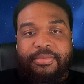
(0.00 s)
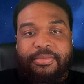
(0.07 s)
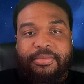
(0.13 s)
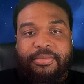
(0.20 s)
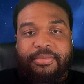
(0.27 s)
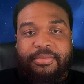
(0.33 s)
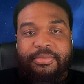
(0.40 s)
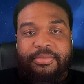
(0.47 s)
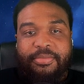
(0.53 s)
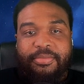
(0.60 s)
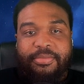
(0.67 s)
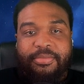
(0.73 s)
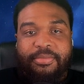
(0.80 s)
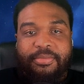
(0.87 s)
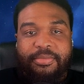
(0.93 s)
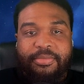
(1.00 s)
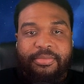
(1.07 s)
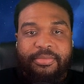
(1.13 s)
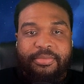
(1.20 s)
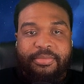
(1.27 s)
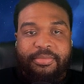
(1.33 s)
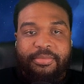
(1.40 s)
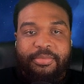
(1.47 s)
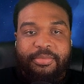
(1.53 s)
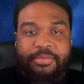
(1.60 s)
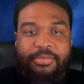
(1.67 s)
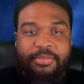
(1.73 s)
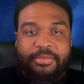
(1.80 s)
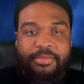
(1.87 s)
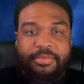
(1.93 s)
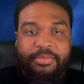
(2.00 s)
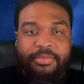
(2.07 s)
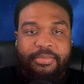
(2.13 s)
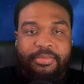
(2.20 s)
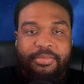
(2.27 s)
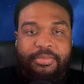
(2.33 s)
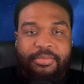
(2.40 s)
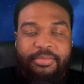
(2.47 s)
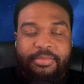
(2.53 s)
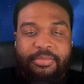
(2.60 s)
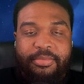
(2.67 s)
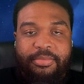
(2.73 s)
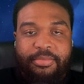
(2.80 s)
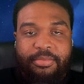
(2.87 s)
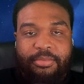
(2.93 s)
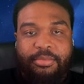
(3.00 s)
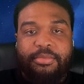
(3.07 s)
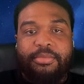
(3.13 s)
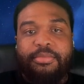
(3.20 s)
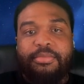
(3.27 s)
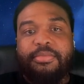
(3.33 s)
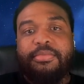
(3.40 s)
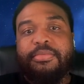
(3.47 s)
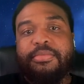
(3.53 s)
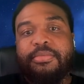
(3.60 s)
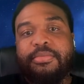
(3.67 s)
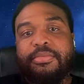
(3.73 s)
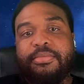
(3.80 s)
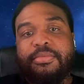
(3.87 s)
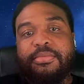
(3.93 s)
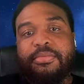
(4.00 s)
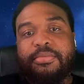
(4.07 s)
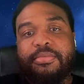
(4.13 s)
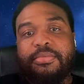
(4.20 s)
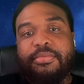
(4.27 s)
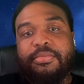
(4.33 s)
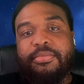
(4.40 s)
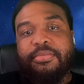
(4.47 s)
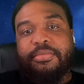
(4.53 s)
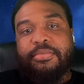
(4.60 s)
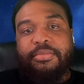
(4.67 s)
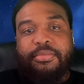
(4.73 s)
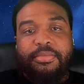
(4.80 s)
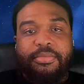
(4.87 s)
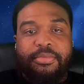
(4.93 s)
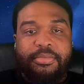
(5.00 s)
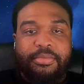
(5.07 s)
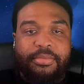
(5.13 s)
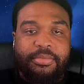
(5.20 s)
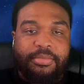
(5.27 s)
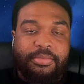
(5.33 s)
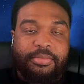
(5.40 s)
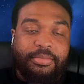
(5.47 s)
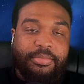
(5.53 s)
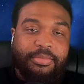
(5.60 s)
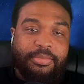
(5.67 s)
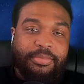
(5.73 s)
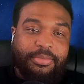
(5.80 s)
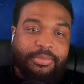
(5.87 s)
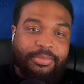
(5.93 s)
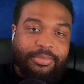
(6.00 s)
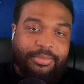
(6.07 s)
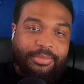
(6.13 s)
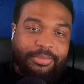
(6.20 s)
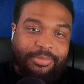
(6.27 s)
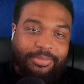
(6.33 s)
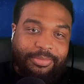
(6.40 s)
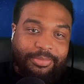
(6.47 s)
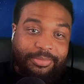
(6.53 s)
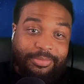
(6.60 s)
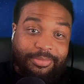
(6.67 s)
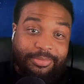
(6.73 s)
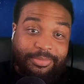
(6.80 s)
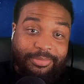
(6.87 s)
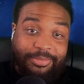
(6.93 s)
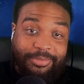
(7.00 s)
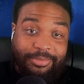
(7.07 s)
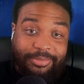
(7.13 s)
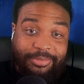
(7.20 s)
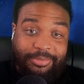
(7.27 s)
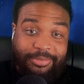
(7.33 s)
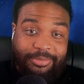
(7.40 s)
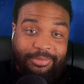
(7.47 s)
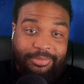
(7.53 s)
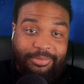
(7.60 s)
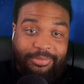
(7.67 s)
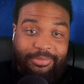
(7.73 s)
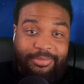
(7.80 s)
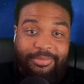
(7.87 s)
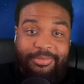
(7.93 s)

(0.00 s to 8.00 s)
(not speaking)